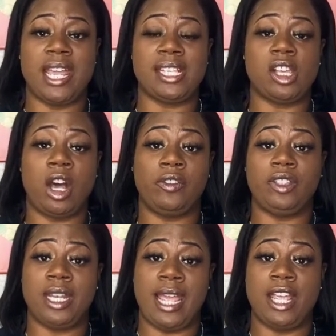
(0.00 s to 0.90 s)
as
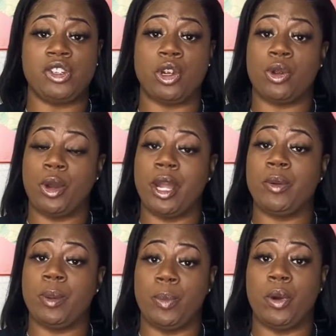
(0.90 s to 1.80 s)
often as your credit
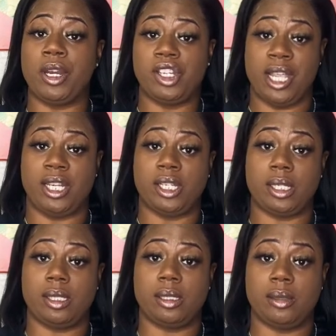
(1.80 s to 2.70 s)
report changes.